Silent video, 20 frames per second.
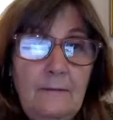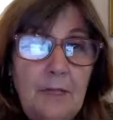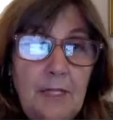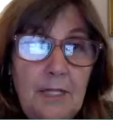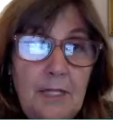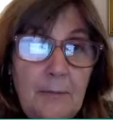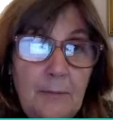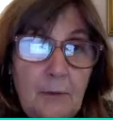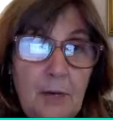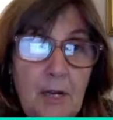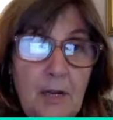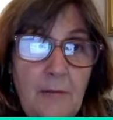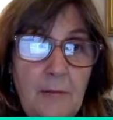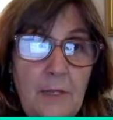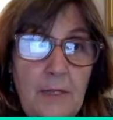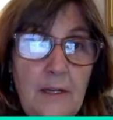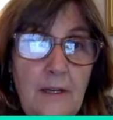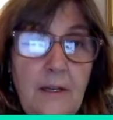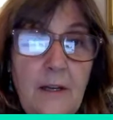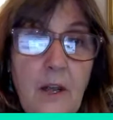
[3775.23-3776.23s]
which is
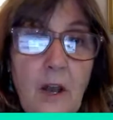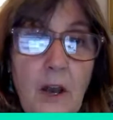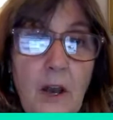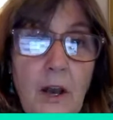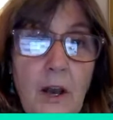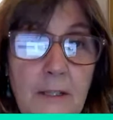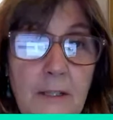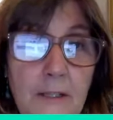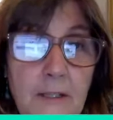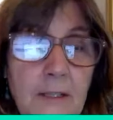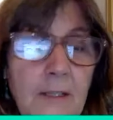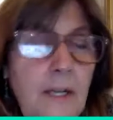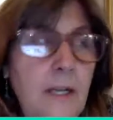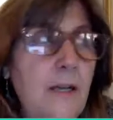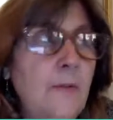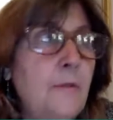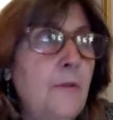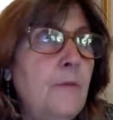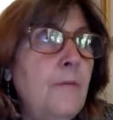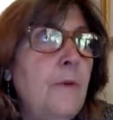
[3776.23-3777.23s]
probably not as
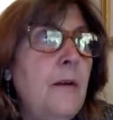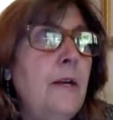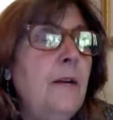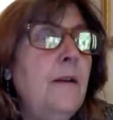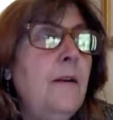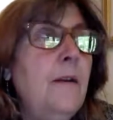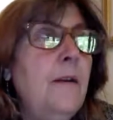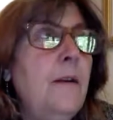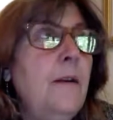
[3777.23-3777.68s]
sustainable, but